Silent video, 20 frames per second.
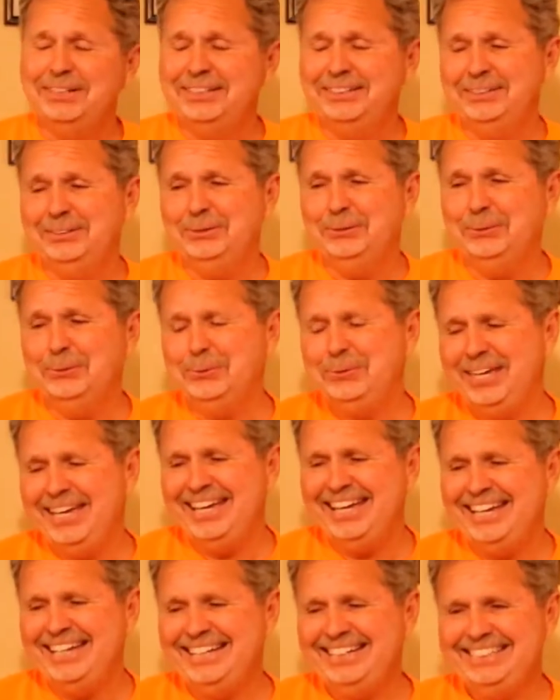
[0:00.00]
like,
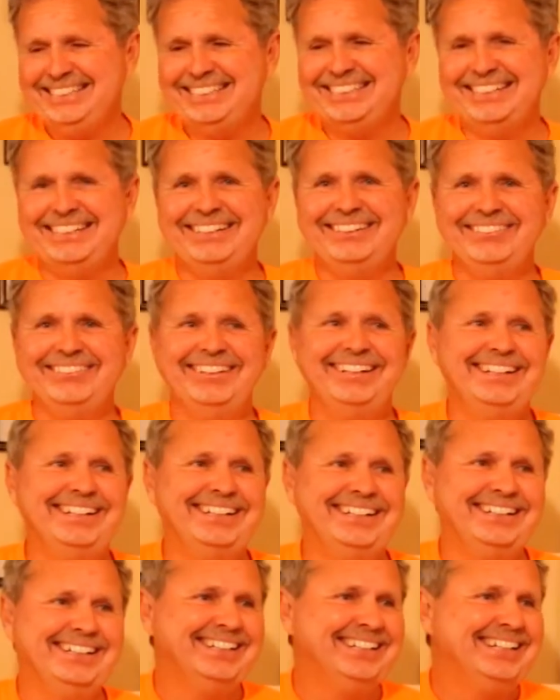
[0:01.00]
okay, so
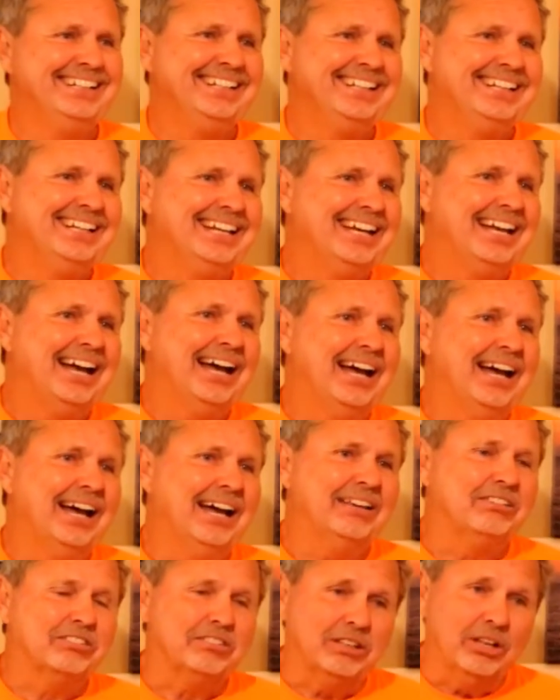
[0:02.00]

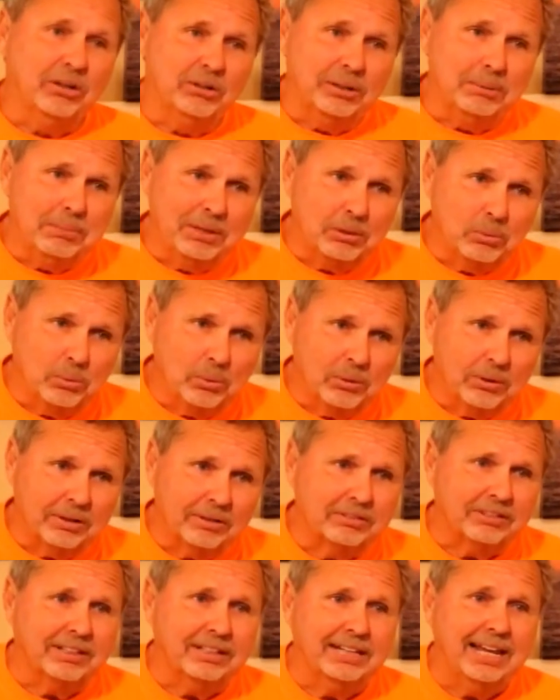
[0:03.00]
I slowed him in the water.
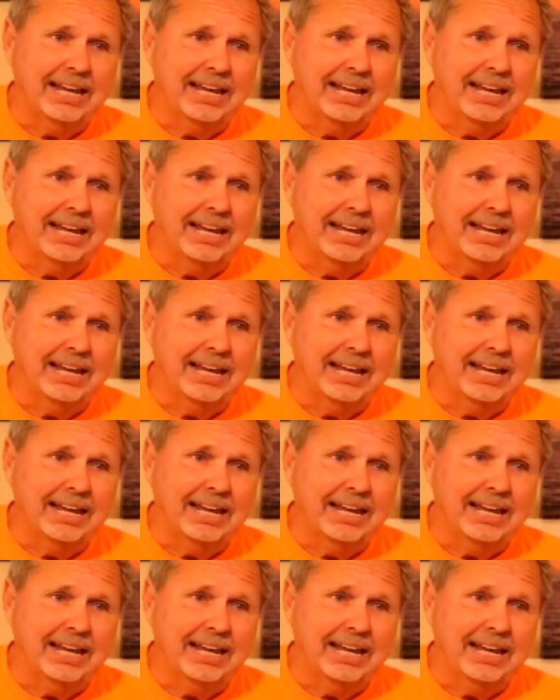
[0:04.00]
I said,